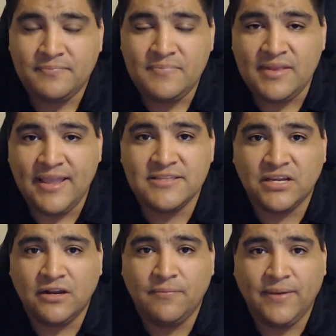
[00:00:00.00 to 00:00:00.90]
It's
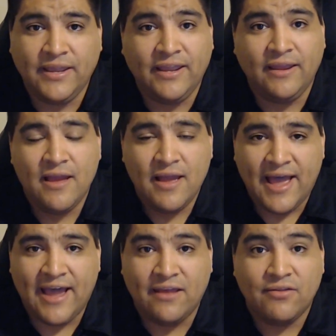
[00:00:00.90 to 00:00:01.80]
going to be
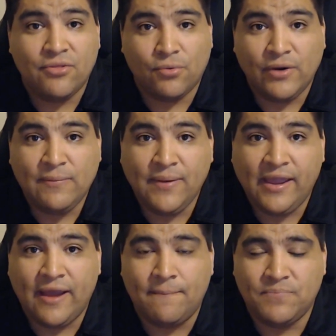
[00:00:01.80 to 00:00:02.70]
at 3 p.m.